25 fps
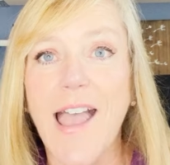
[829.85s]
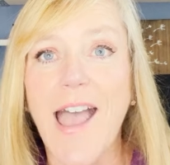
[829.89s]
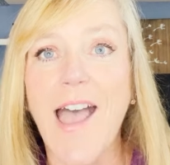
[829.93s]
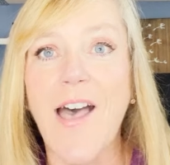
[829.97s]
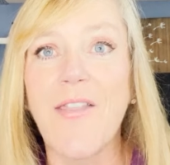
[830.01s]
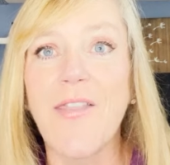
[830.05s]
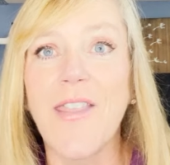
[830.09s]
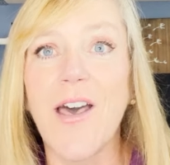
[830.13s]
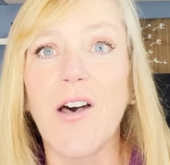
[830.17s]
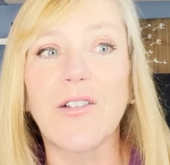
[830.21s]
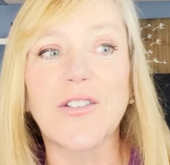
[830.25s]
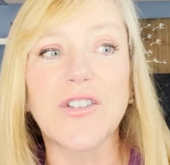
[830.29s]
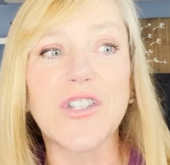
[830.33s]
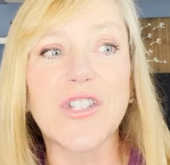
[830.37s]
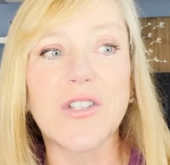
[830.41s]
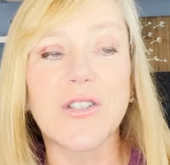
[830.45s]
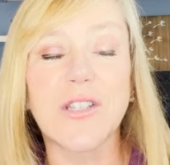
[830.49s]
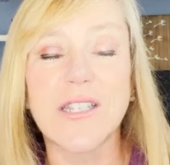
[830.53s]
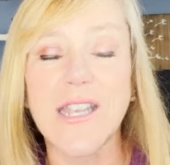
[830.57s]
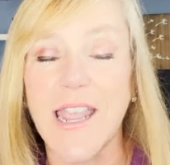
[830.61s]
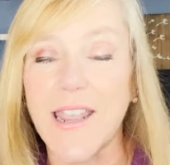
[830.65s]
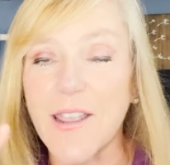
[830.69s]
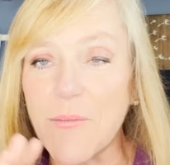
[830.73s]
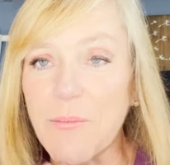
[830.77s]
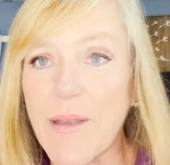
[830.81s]
and they'll
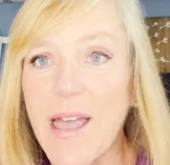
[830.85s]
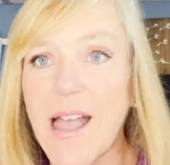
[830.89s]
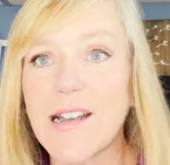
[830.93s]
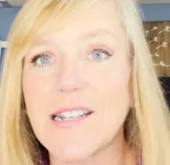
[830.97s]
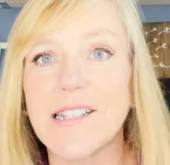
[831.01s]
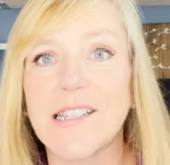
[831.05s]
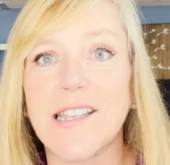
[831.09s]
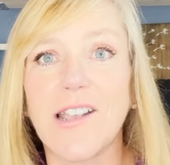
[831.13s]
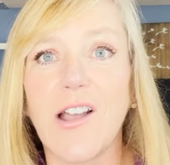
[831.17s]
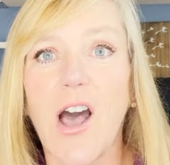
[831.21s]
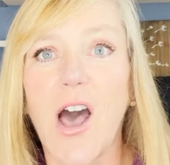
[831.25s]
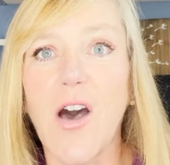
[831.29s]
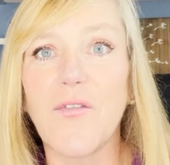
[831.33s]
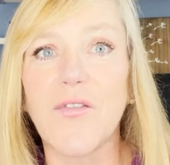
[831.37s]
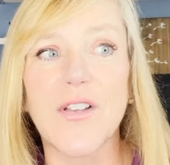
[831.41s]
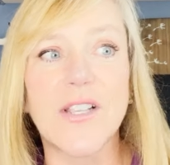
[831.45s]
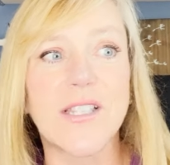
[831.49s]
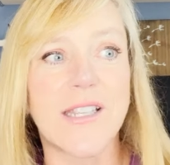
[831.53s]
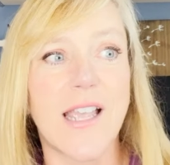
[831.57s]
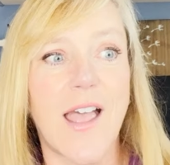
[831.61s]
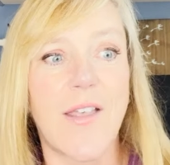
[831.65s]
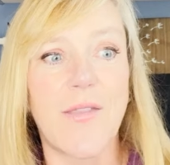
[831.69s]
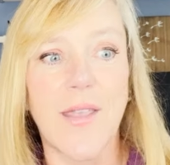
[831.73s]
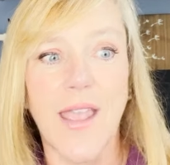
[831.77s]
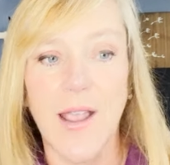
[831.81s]
take it back to the
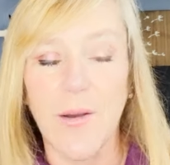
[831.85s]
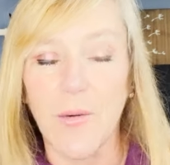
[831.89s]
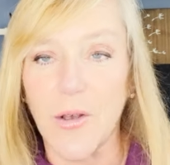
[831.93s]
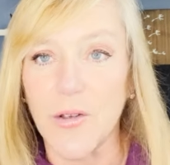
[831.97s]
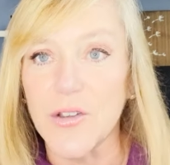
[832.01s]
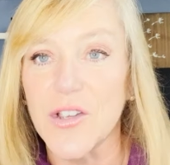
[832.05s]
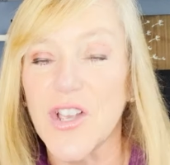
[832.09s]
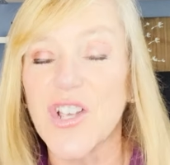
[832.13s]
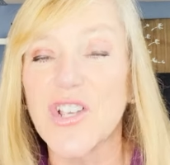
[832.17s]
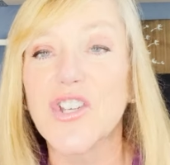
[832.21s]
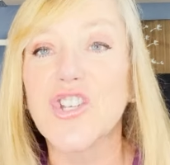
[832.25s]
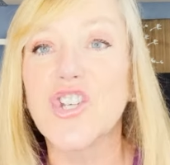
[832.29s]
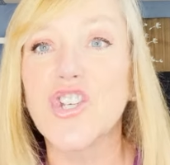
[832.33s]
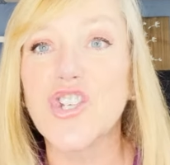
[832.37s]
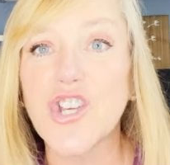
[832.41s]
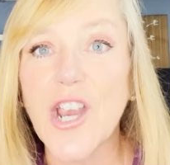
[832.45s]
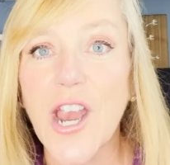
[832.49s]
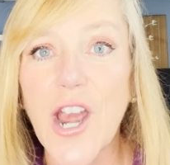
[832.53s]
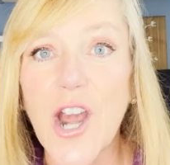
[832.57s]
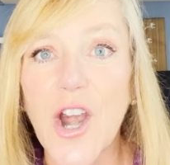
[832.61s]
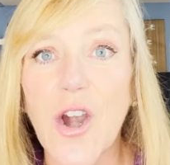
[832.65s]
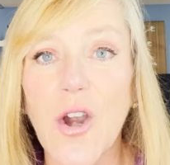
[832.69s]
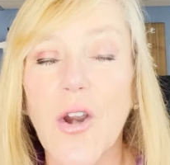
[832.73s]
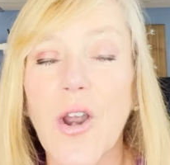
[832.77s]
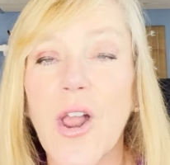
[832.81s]
office, and they will
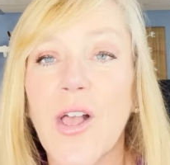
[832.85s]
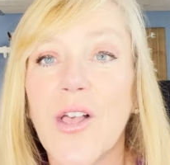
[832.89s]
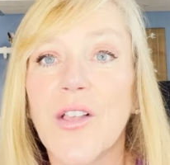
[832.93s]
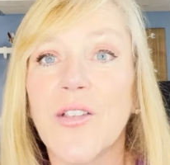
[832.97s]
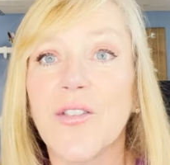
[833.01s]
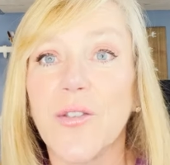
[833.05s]
share